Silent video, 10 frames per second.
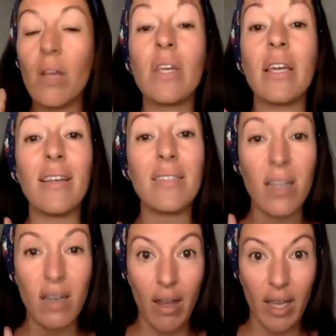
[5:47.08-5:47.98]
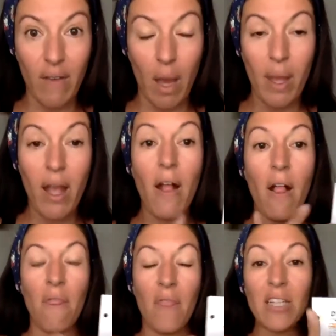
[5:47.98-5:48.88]
The key is to not give up.
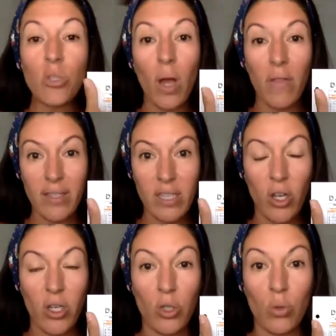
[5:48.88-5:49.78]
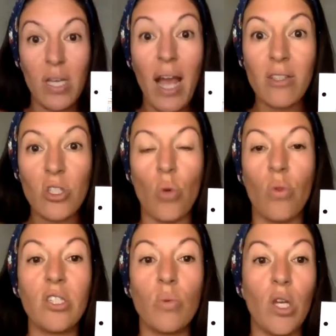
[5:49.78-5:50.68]
And that's why they tell you to do 10, so
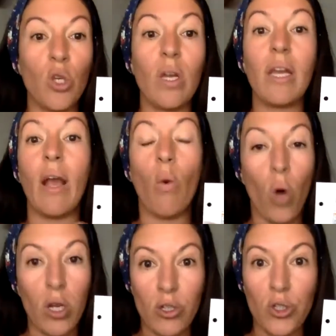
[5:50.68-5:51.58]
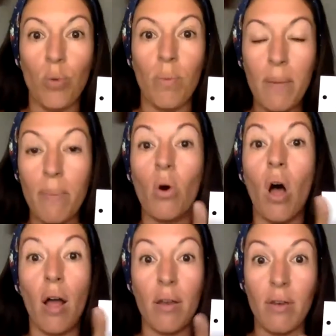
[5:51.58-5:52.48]
this way you can get 1 or 2 people
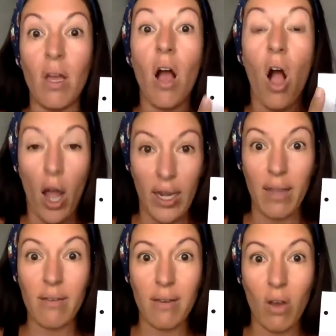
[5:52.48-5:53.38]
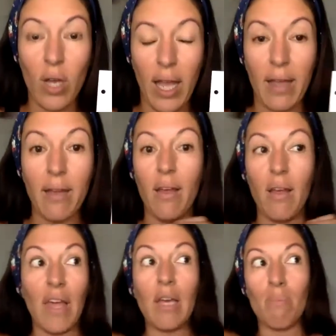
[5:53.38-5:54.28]
on it, okay?
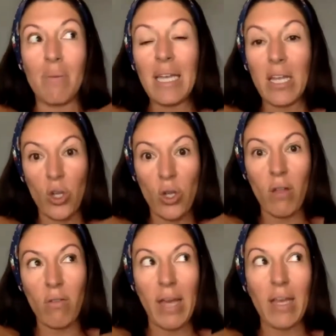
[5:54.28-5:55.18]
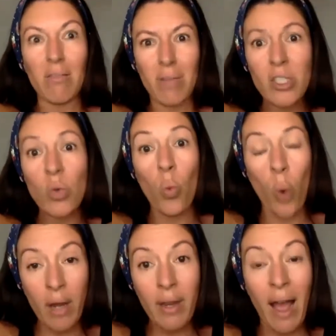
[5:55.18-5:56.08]
Like meaning, like at least
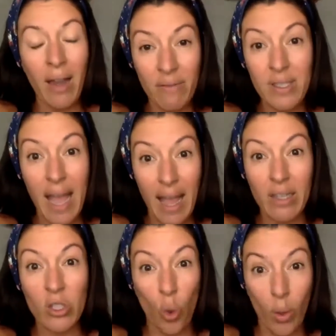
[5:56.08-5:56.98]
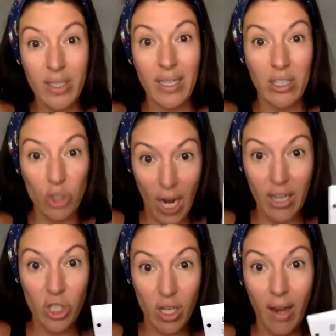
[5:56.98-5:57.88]
1 out of 10 is going to get
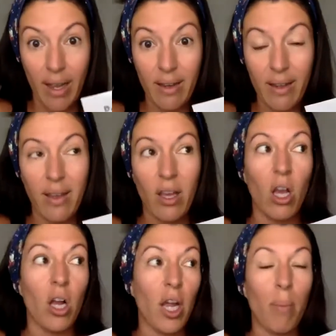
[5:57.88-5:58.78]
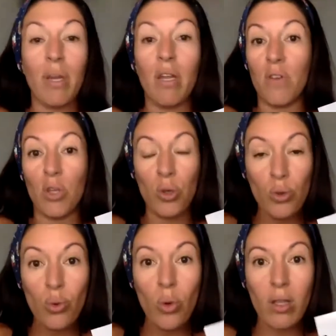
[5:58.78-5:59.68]
traction on it. All right, but if
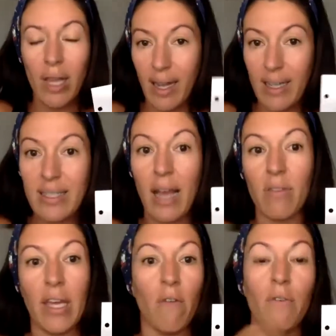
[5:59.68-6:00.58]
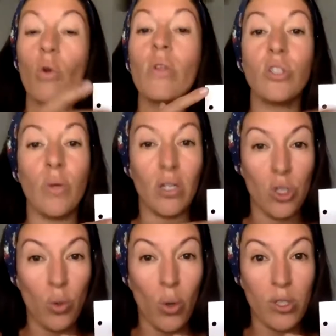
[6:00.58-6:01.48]
you, like I said, like if you're only doing
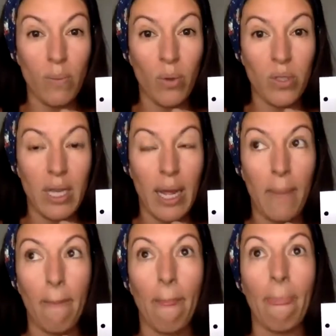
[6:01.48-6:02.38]
2 host to post a day,